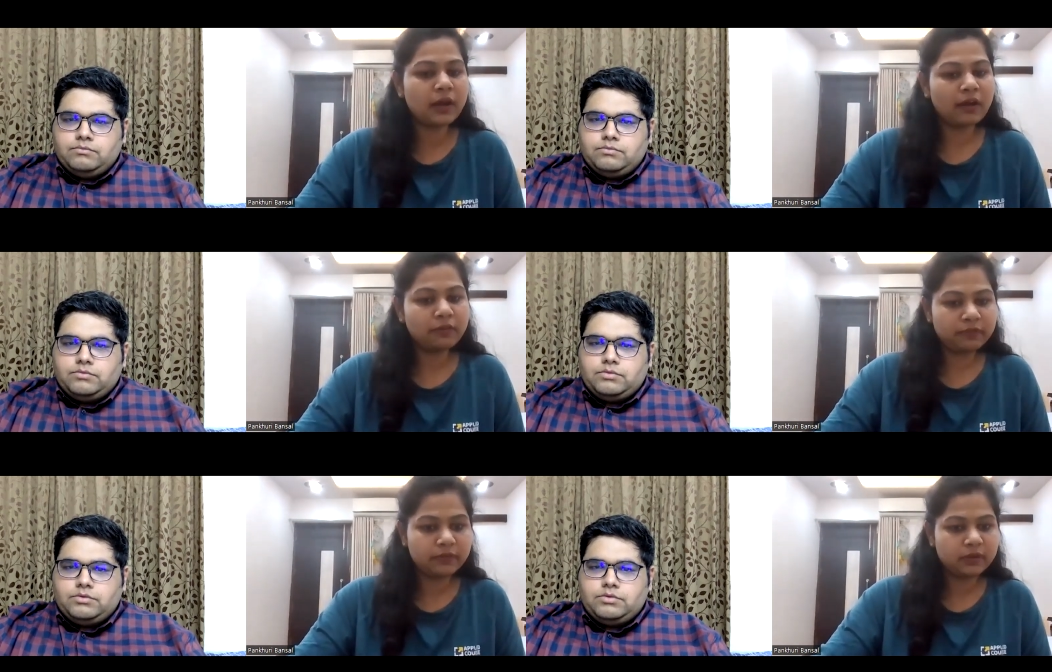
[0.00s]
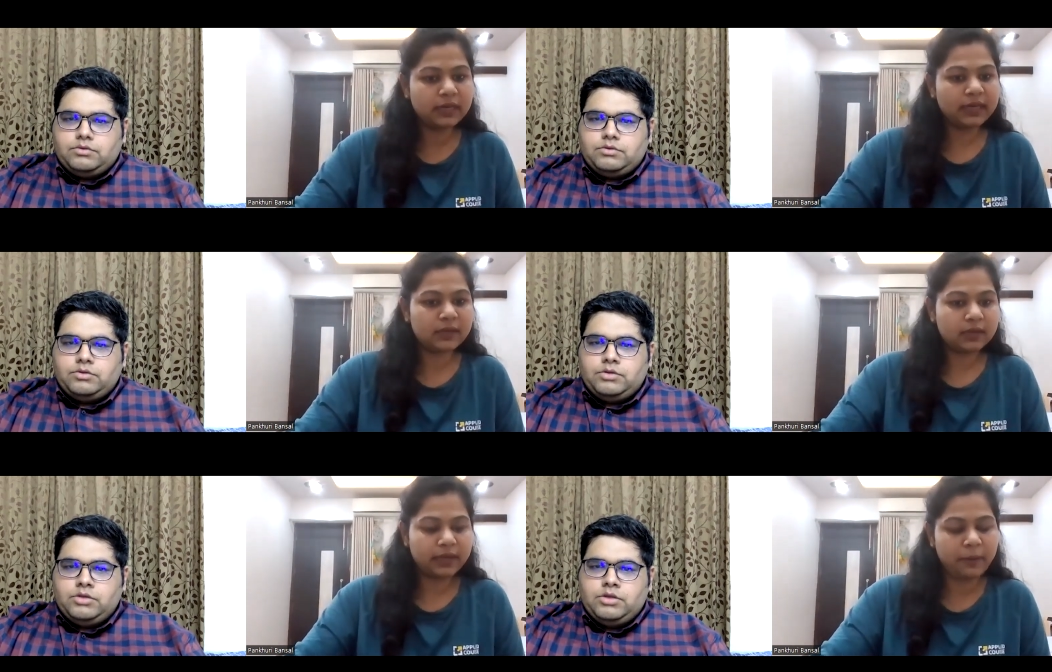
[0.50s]
Speaker 1: you have
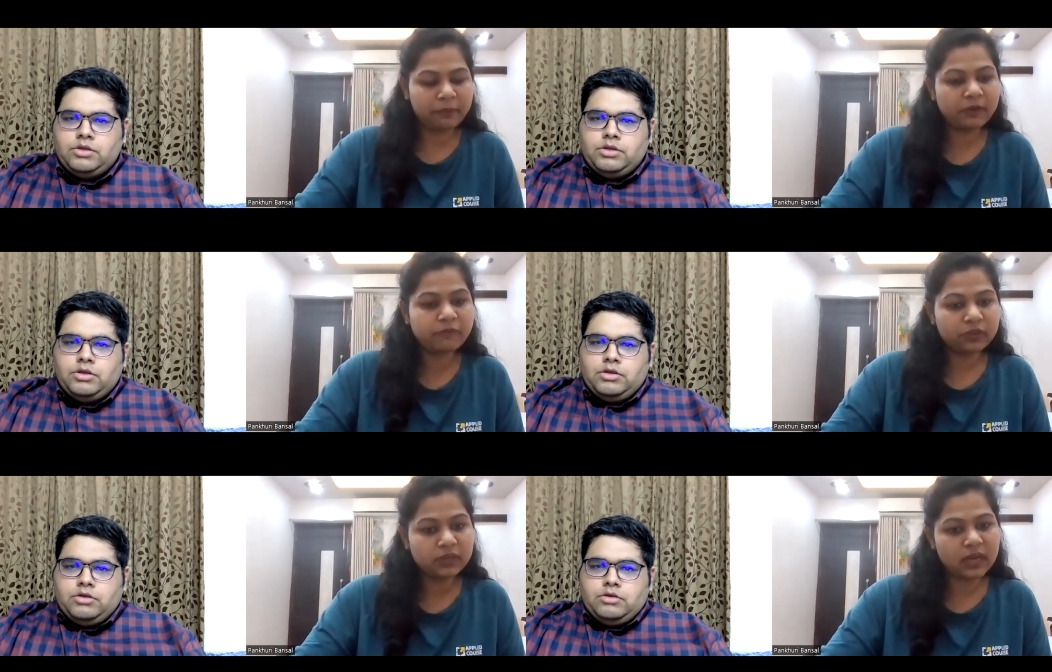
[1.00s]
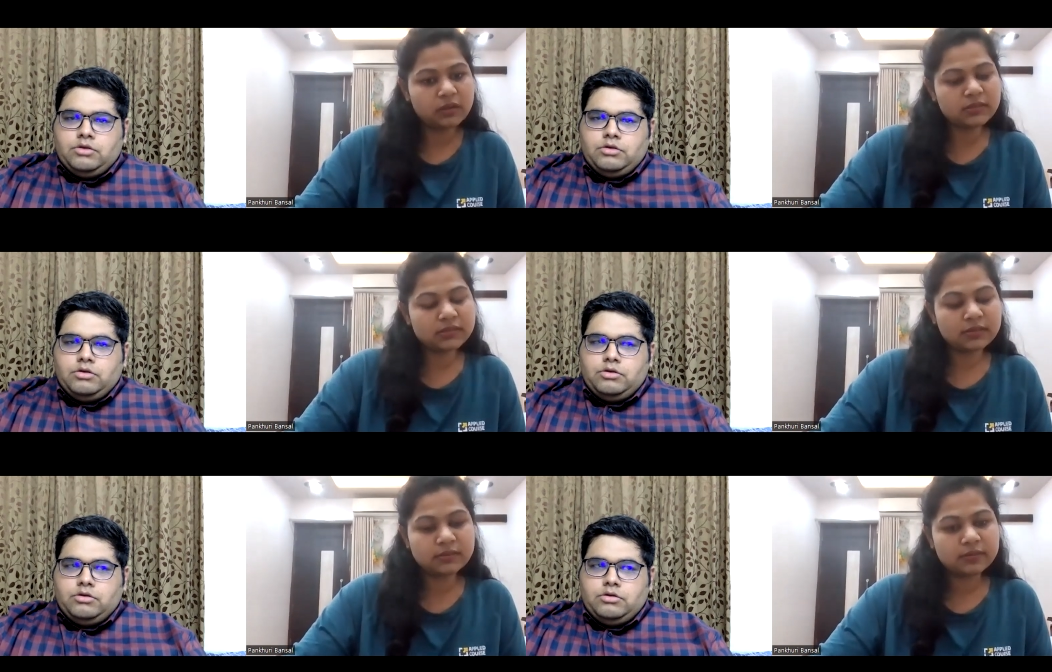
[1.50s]
like kept it for the
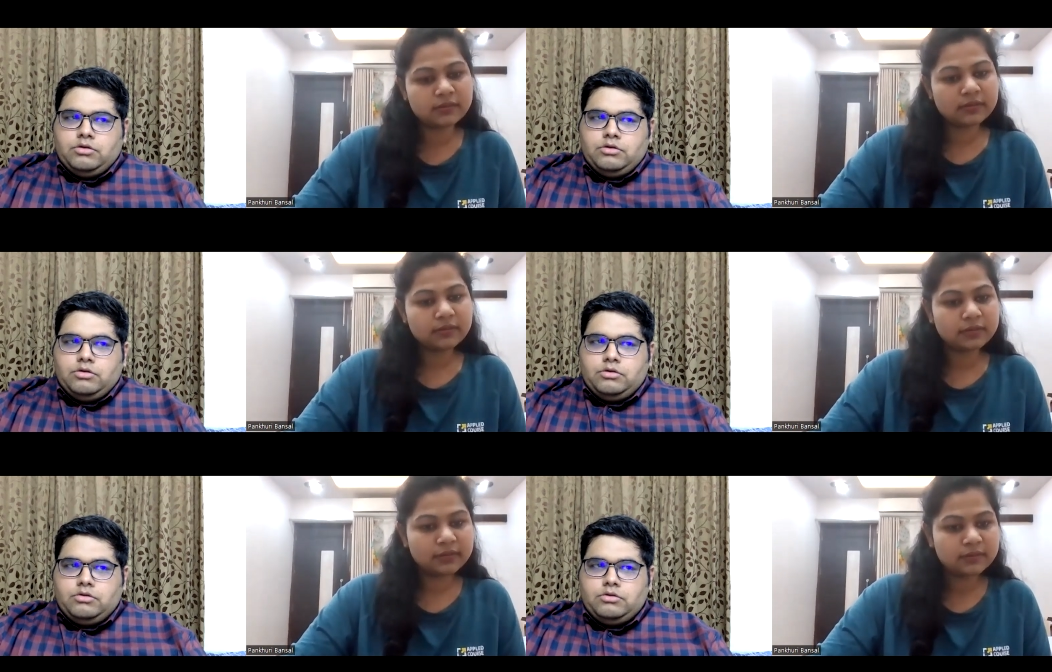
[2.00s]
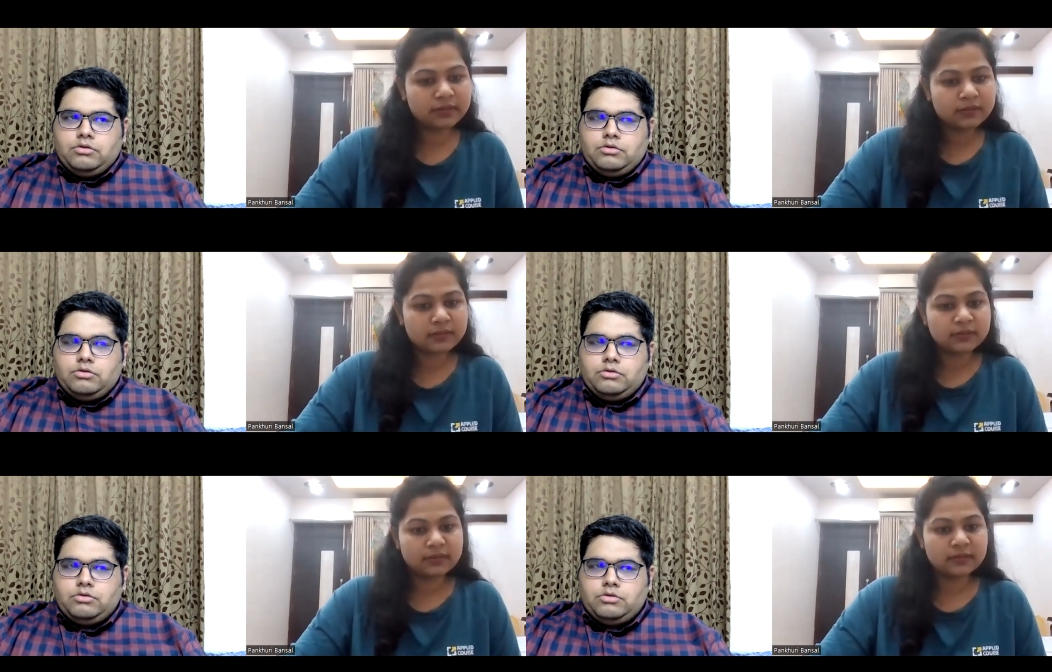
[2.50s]
last?
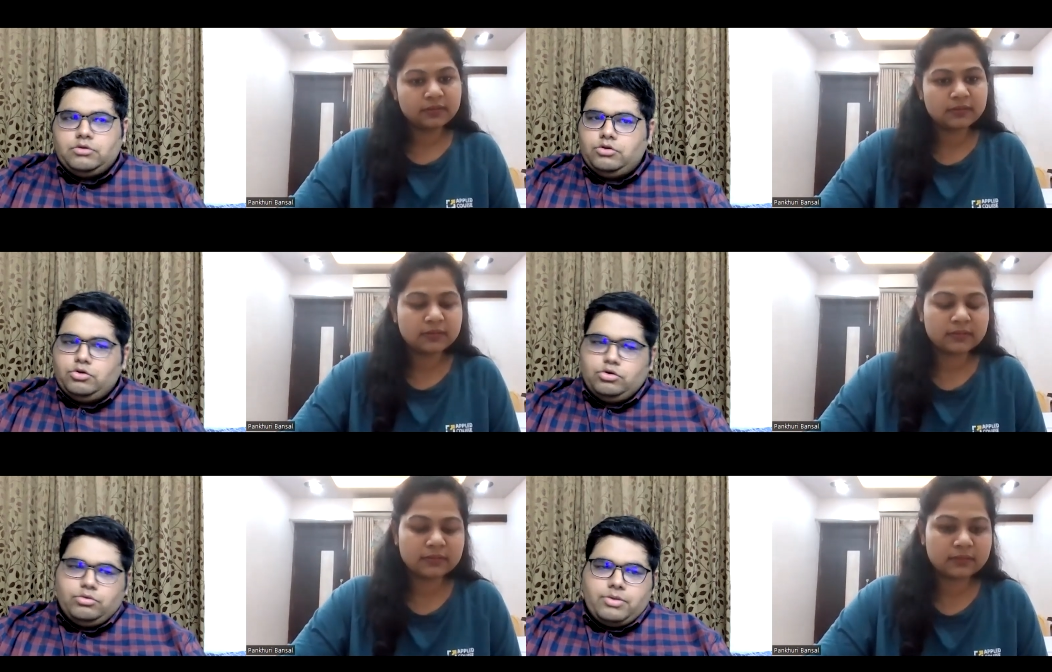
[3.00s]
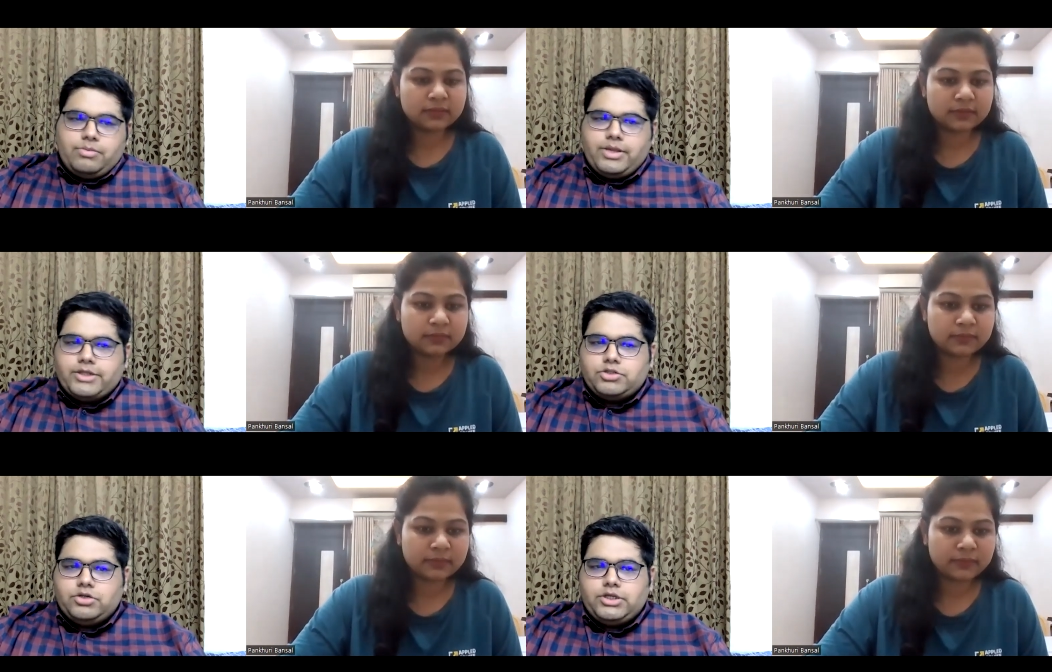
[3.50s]
Speaker 2: No, ma'am.
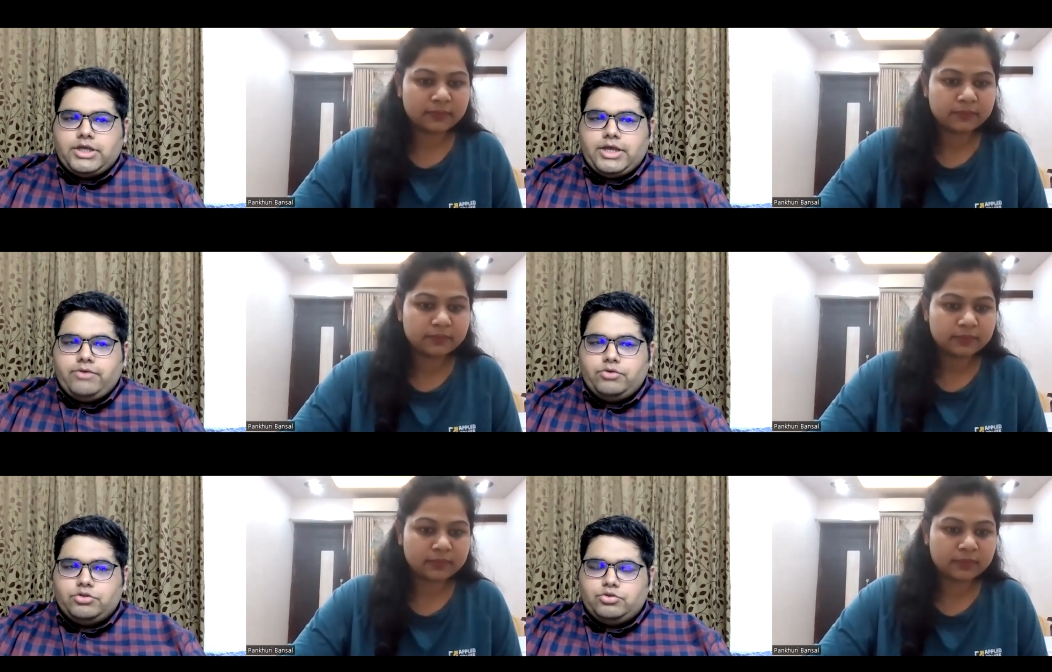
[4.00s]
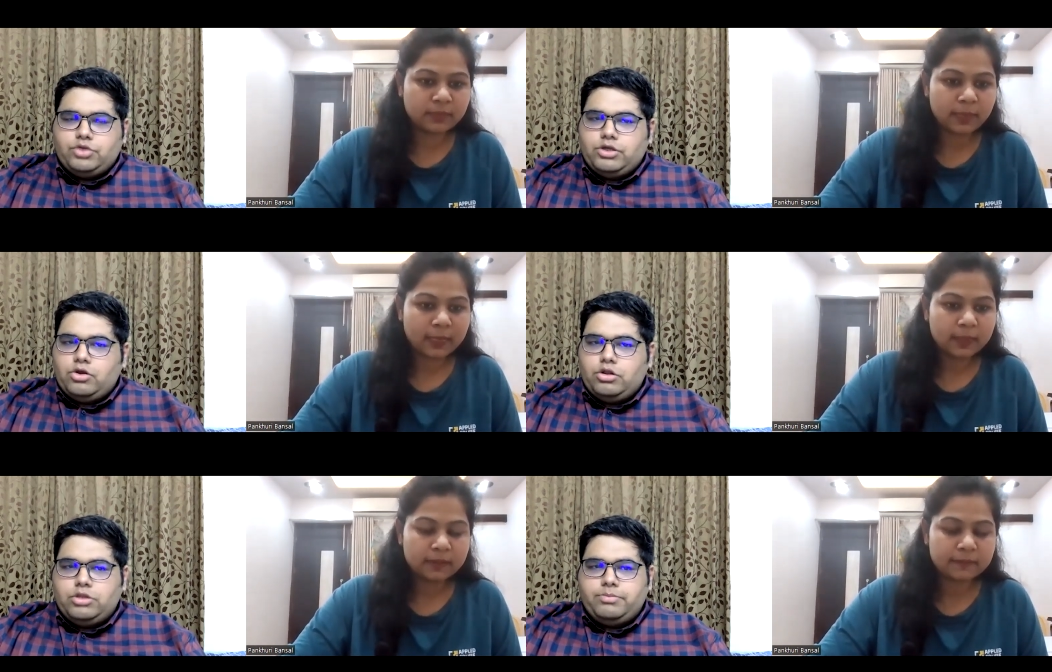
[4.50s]
Actually, I was doing
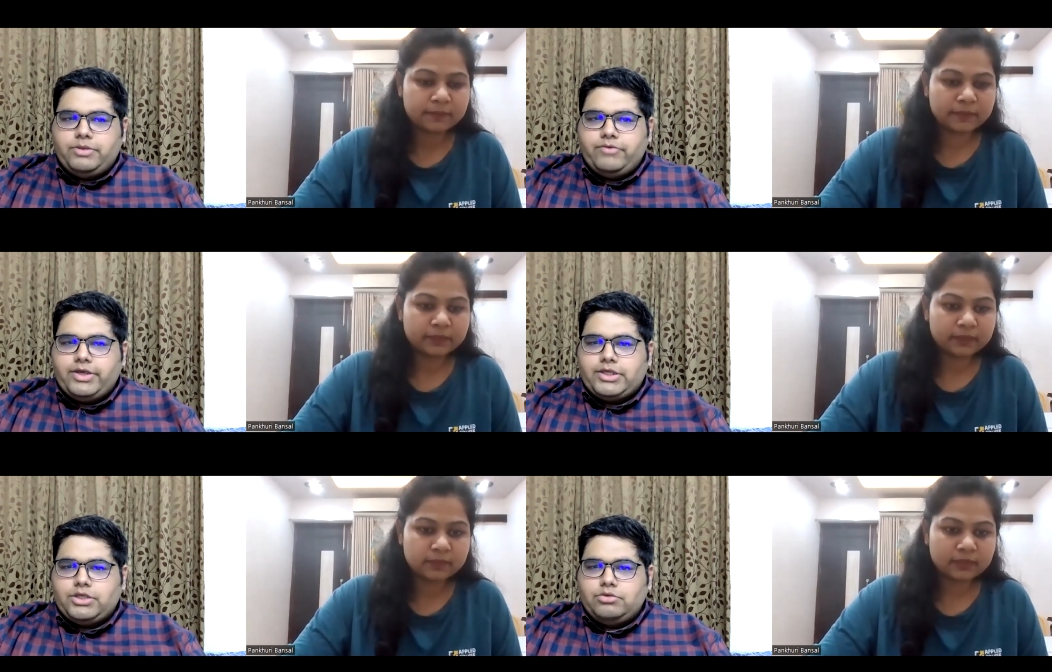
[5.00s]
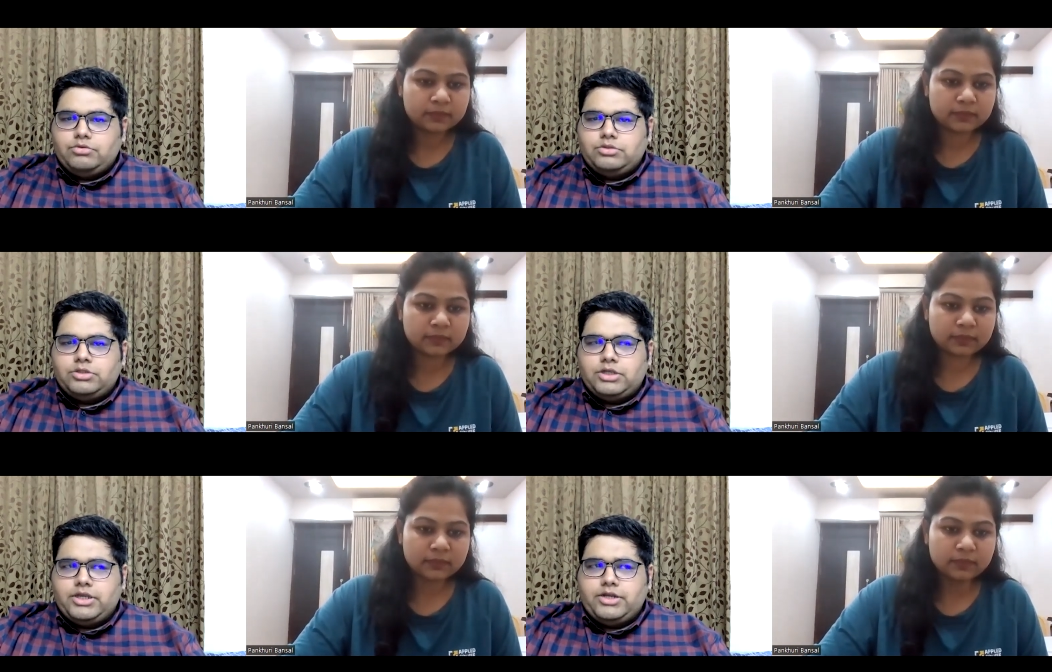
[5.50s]
all the PYQs
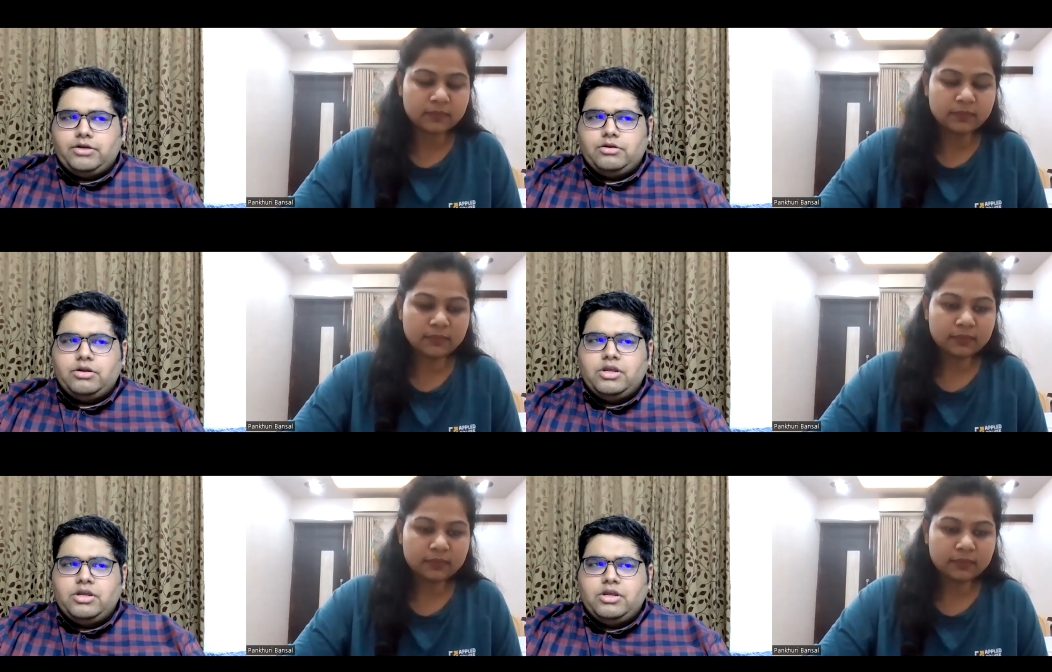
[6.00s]
and